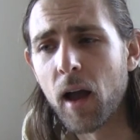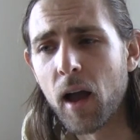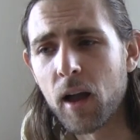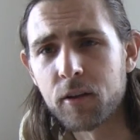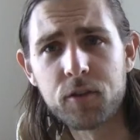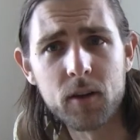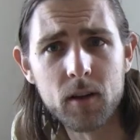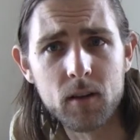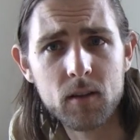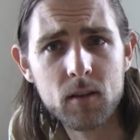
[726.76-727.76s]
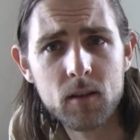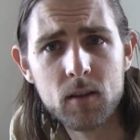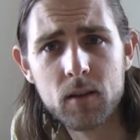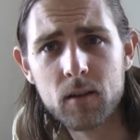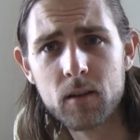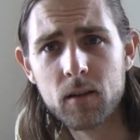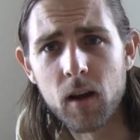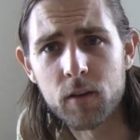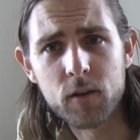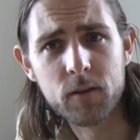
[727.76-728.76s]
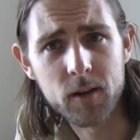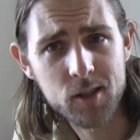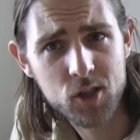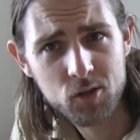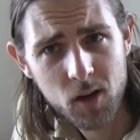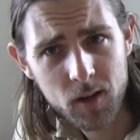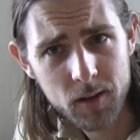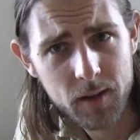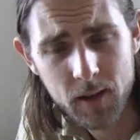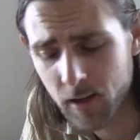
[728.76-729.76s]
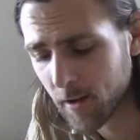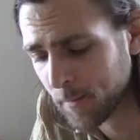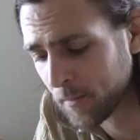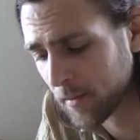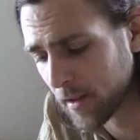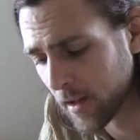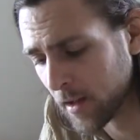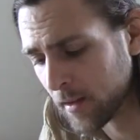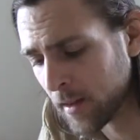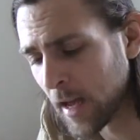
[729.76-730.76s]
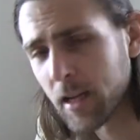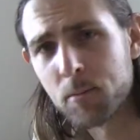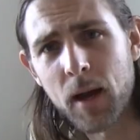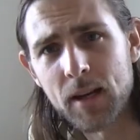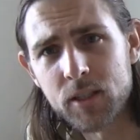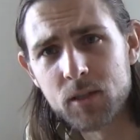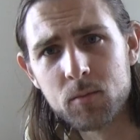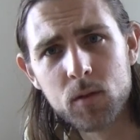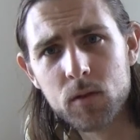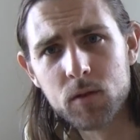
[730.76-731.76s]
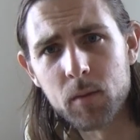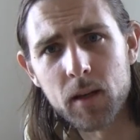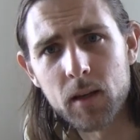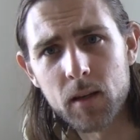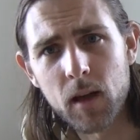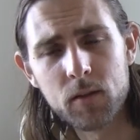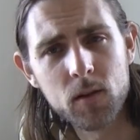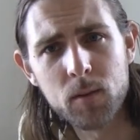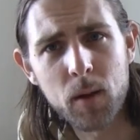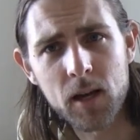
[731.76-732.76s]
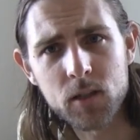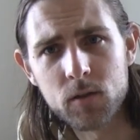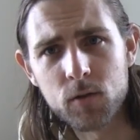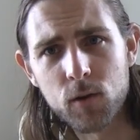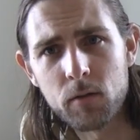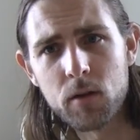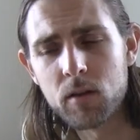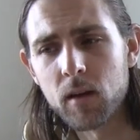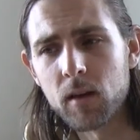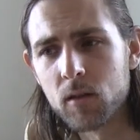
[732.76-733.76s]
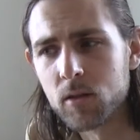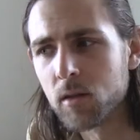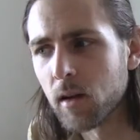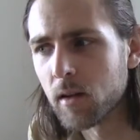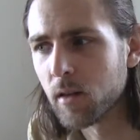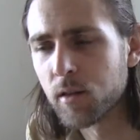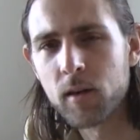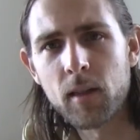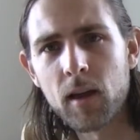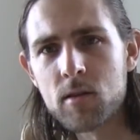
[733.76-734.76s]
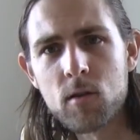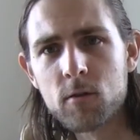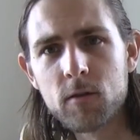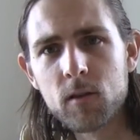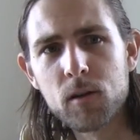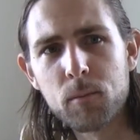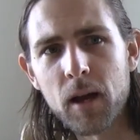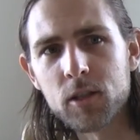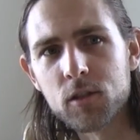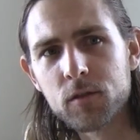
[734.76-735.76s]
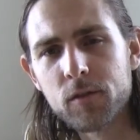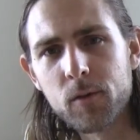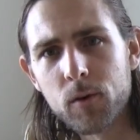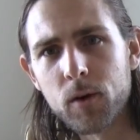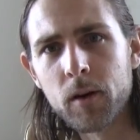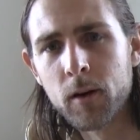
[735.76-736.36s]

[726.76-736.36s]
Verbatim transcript: I feel. I feel very strongly. And that compassion moves me. I feel compassion for everything. There's not a thing that I don't feel compassion for.